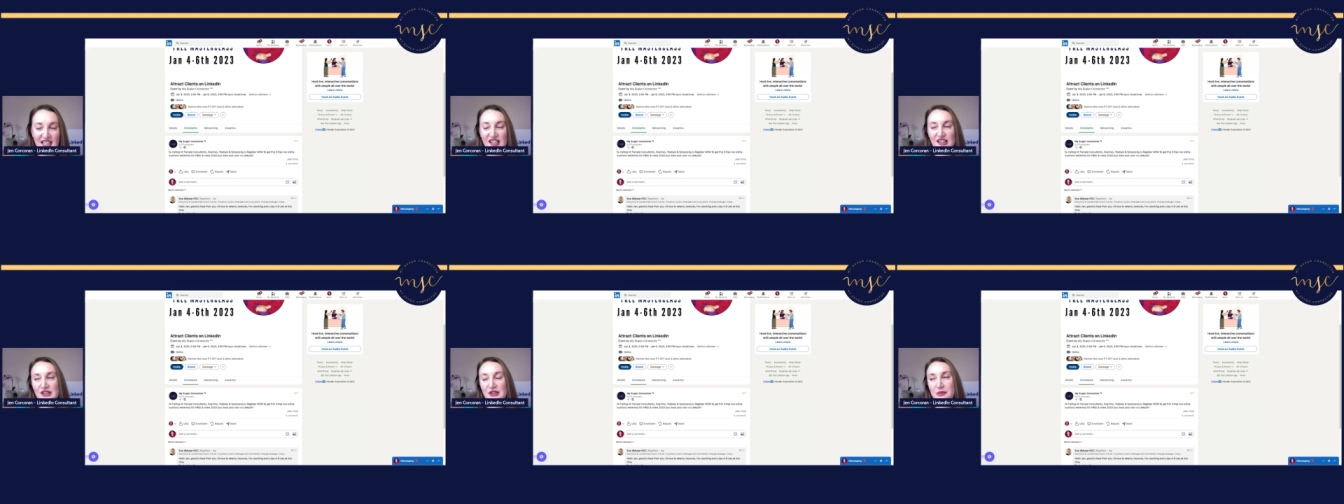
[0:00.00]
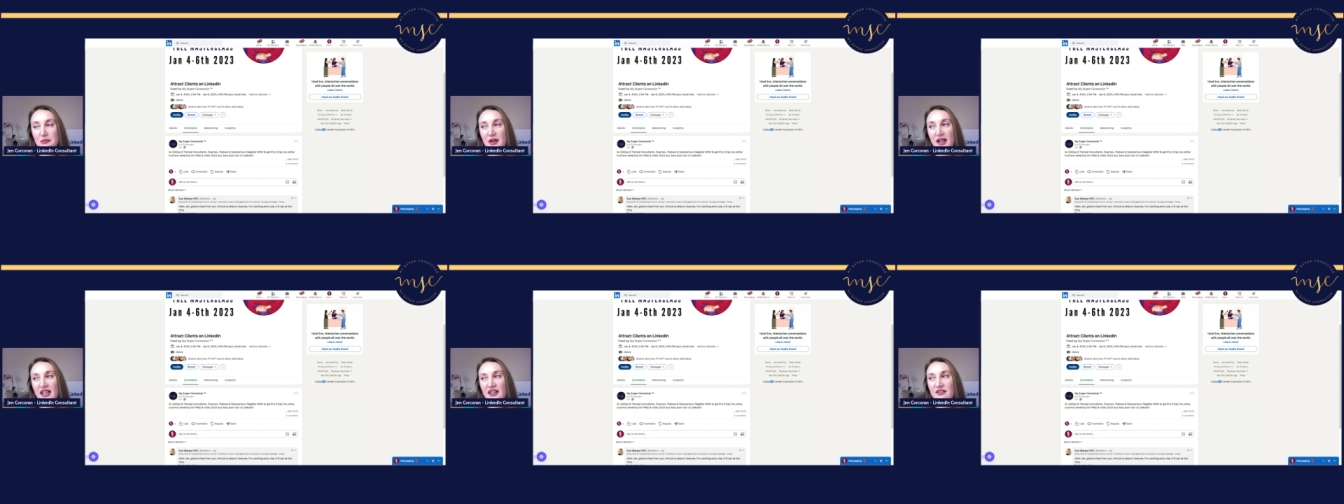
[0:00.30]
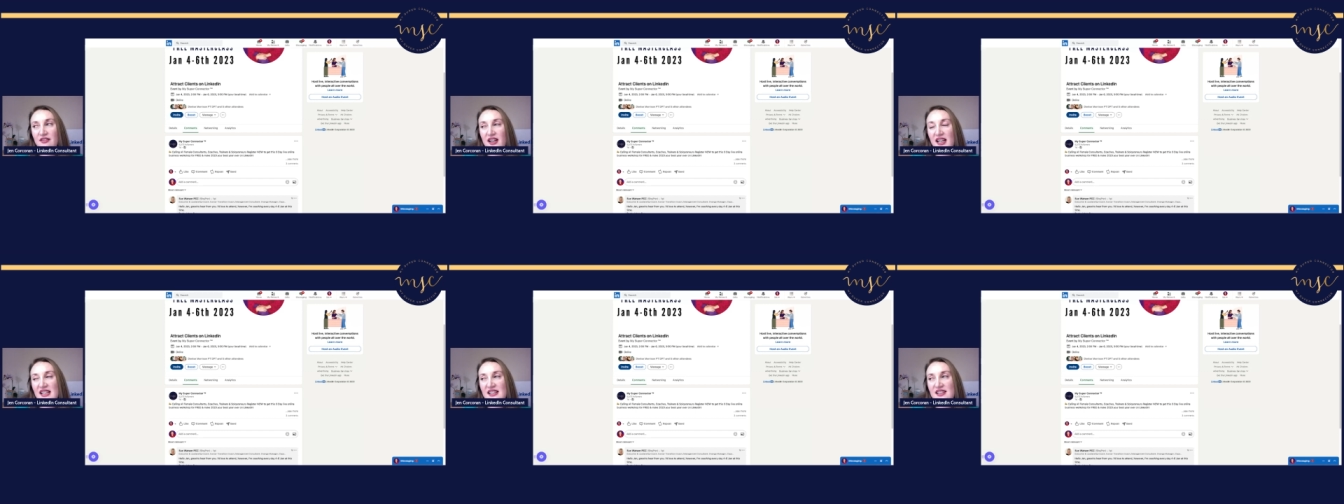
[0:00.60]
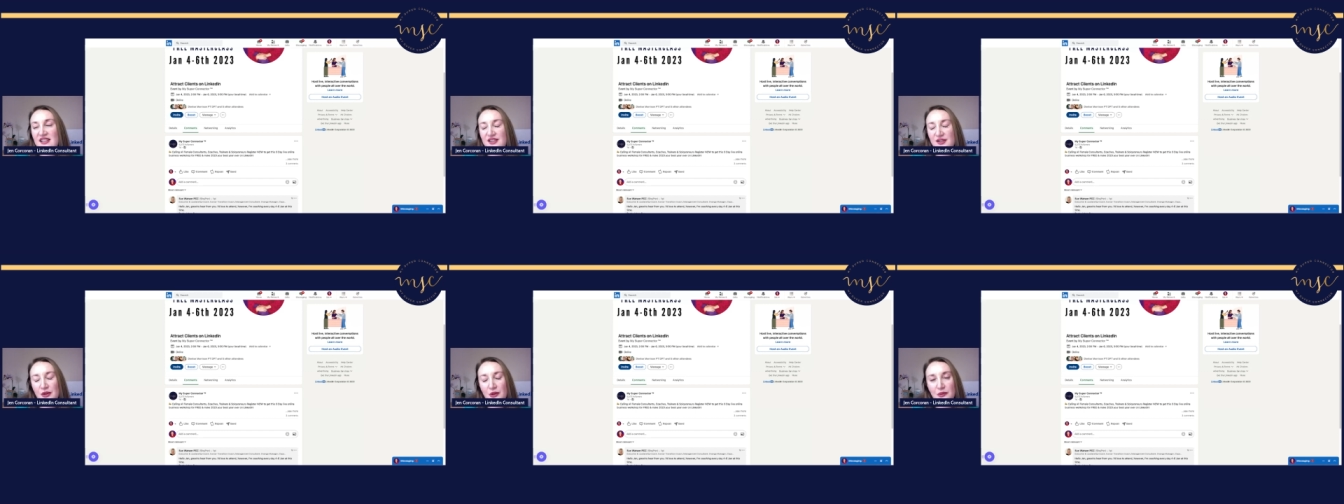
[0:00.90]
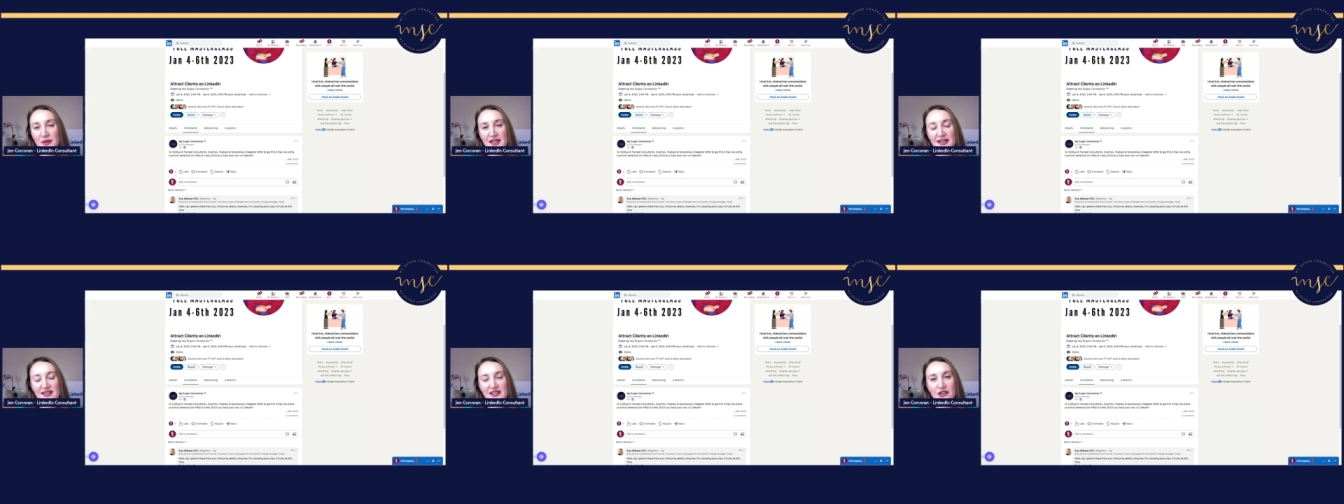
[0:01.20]
So my advice is
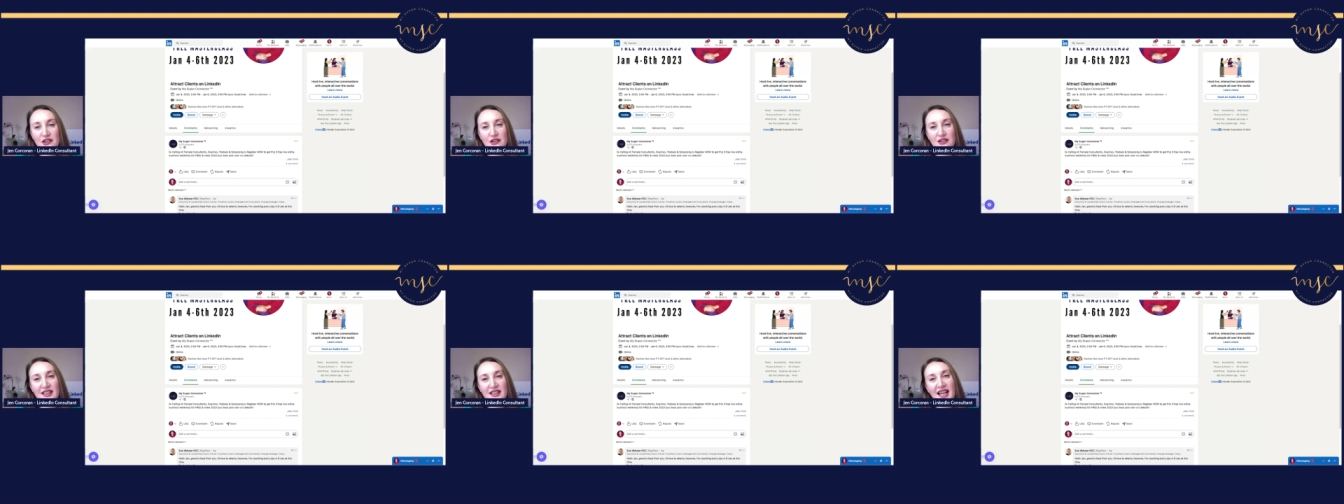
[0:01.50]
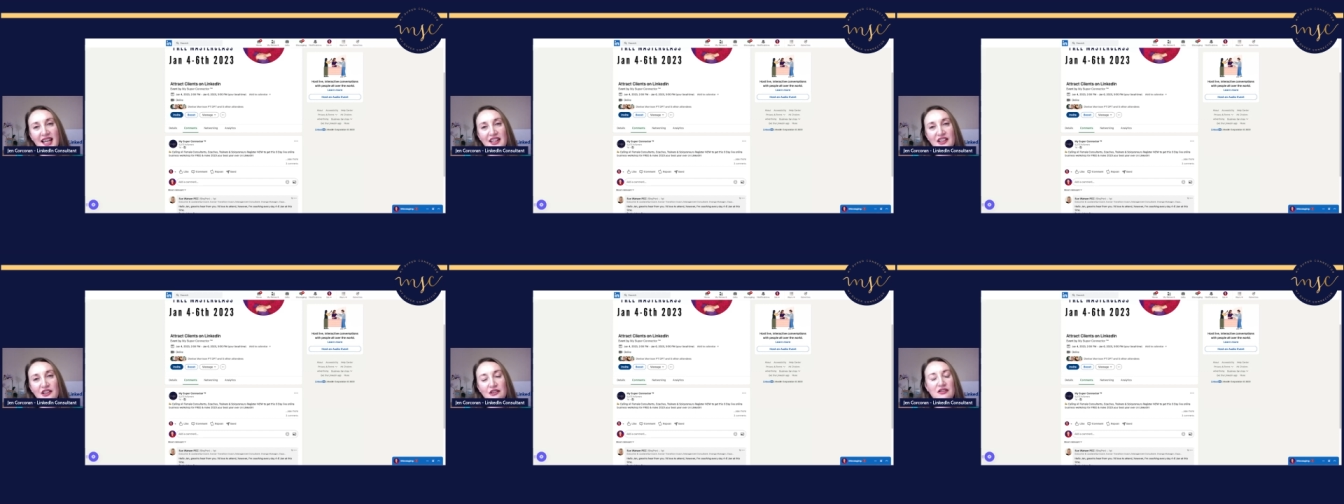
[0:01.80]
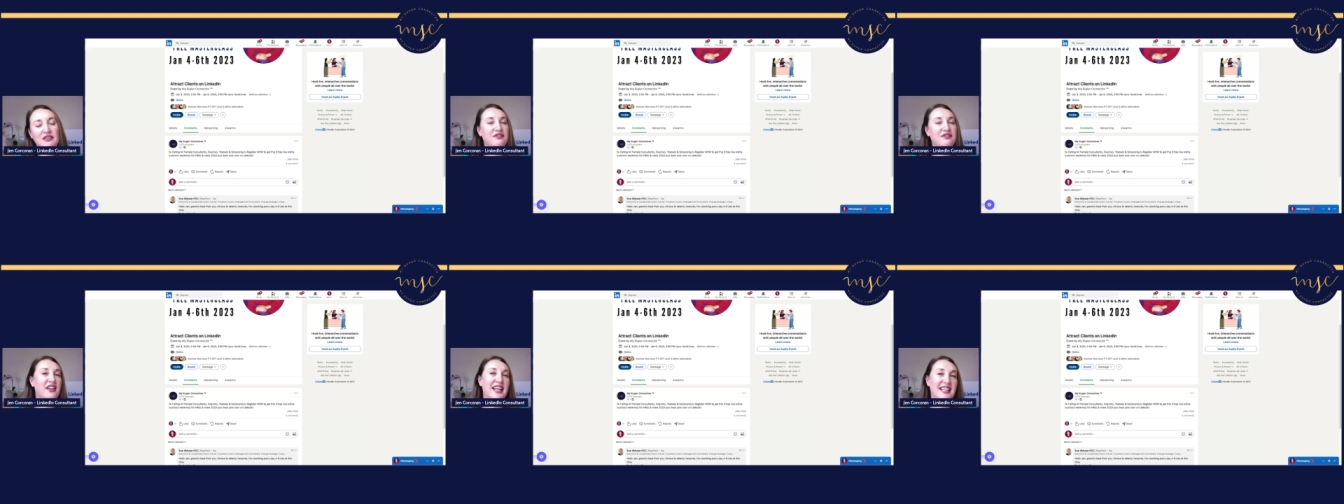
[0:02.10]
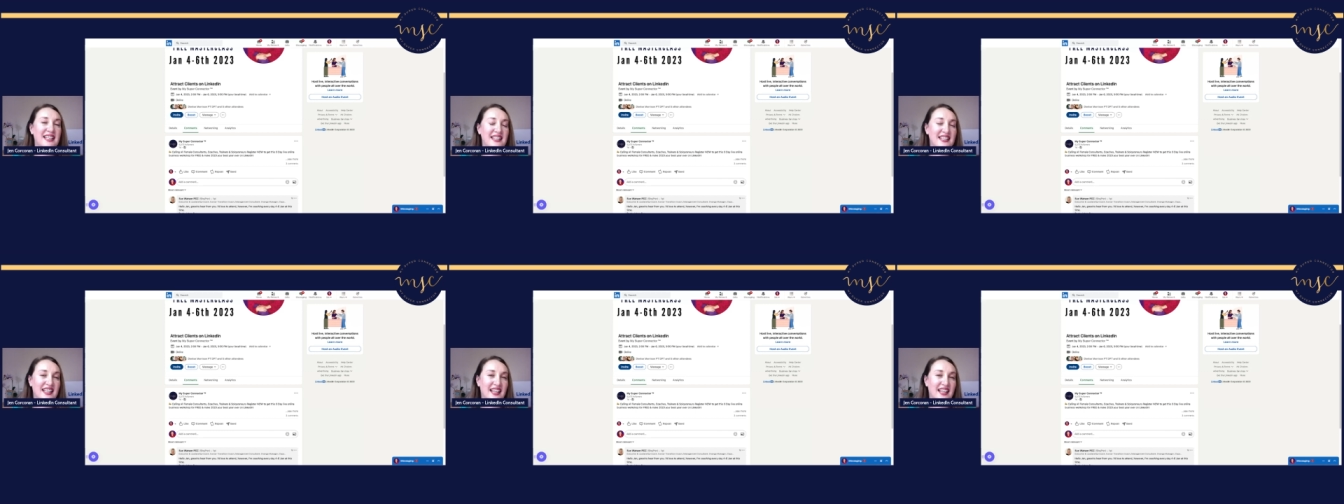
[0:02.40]
always to create your event